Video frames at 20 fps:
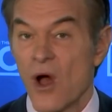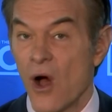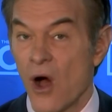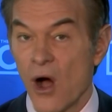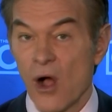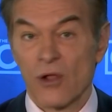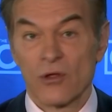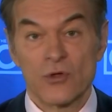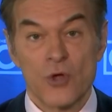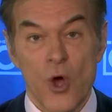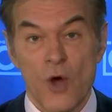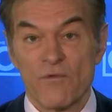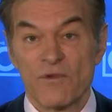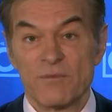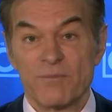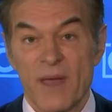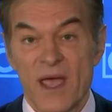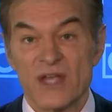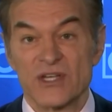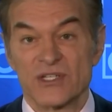All
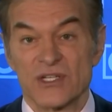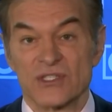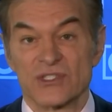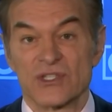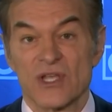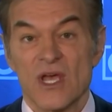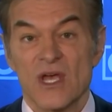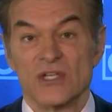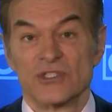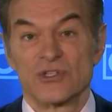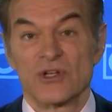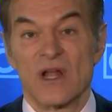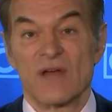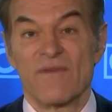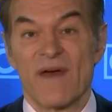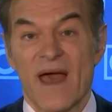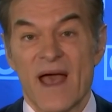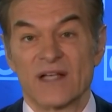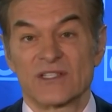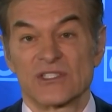COVID patients should
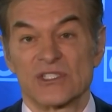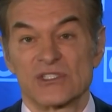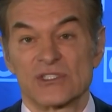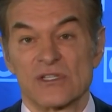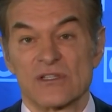have access